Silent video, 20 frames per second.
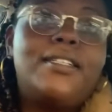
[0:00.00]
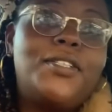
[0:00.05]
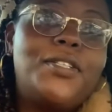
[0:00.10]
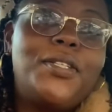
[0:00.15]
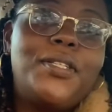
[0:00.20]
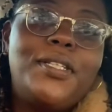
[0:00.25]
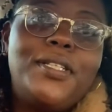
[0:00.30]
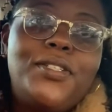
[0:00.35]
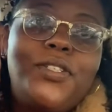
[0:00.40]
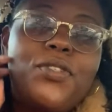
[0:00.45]

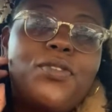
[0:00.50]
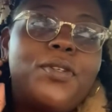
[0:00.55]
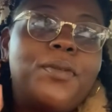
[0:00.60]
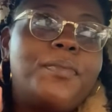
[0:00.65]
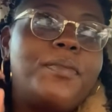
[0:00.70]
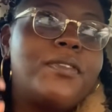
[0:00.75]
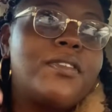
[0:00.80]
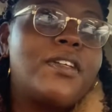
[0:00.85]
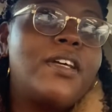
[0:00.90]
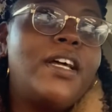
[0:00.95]
this trip
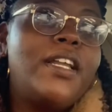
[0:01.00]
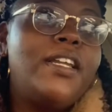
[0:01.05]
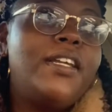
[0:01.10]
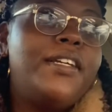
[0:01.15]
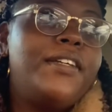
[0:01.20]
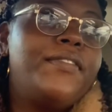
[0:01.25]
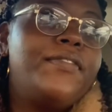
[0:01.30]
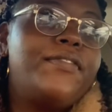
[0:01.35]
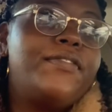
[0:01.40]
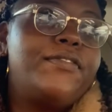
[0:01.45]
is kind
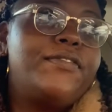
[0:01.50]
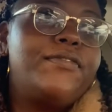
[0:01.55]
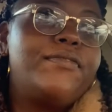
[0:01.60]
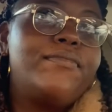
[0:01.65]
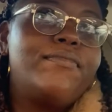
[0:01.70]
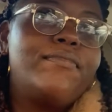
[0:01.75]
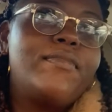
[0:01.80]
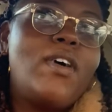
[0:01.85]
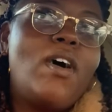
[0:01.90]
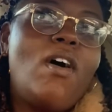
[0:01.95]
of
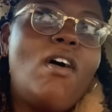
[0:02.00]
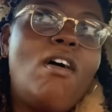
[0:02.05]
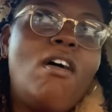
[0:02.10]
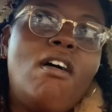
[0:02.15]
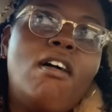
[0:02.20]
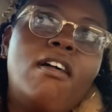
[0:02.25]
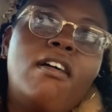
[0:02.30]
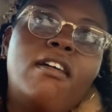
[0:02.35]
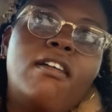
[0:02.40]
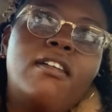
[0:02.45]

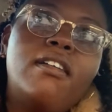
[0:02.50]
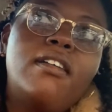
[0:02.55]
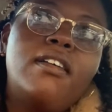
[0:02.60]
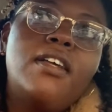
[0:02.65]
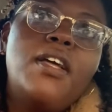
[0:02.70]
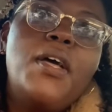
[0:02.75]
hard